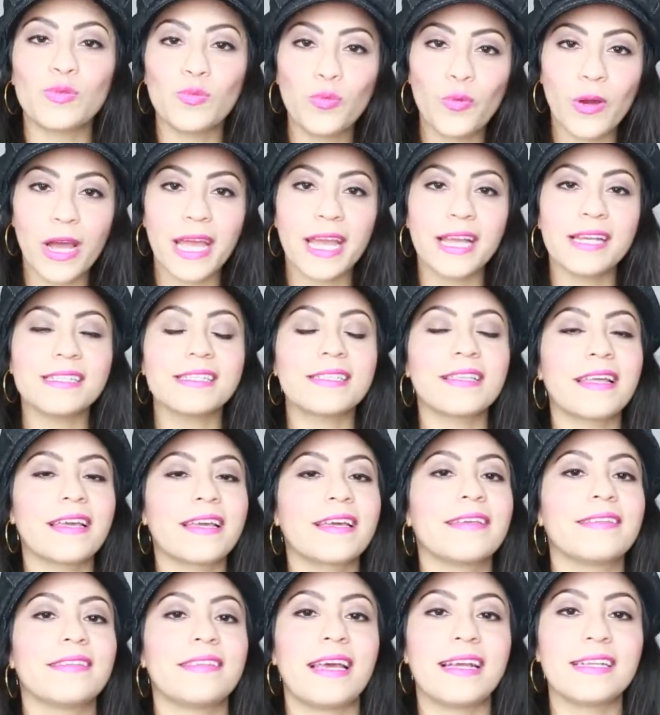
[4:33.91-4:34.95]
waist,
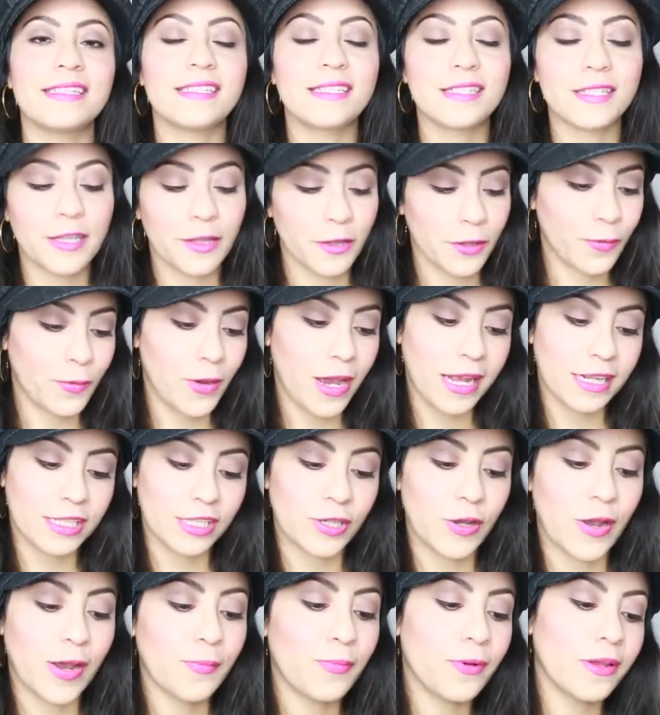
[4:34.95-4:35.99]
like a nice silhouette,
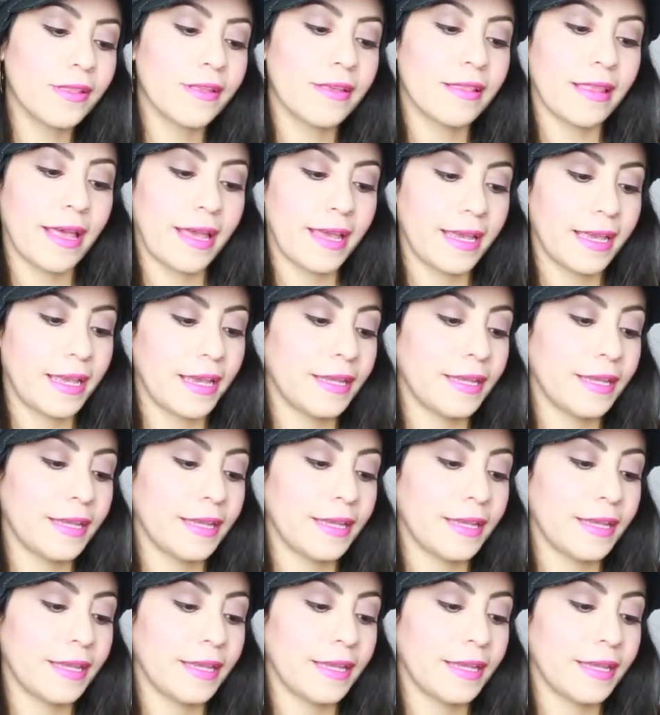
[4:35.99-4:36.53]
so I really like